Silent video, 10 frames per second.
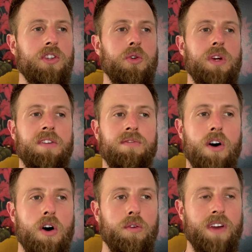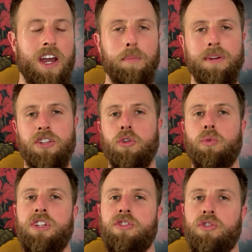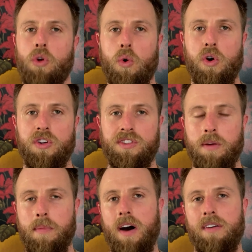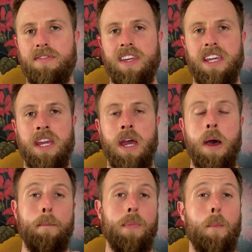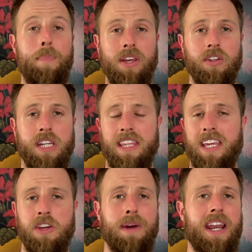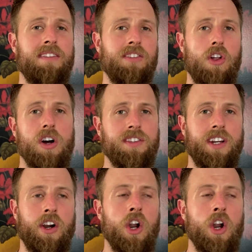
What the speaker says: to involve helping to restore some of the mobility that you might have lost there.